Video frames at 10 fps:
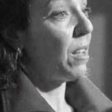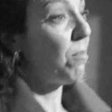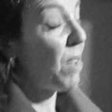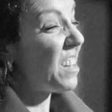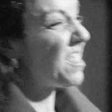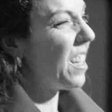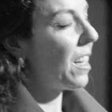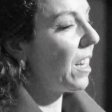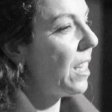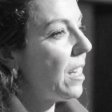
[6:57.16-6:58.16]

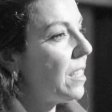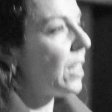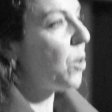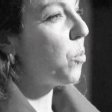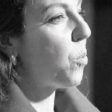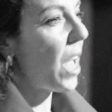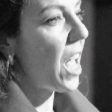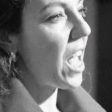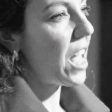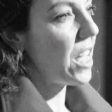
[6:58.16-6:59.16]
basically the
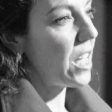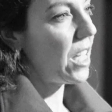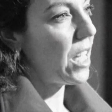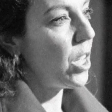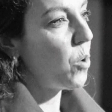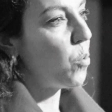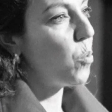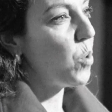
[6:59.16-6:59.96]
way in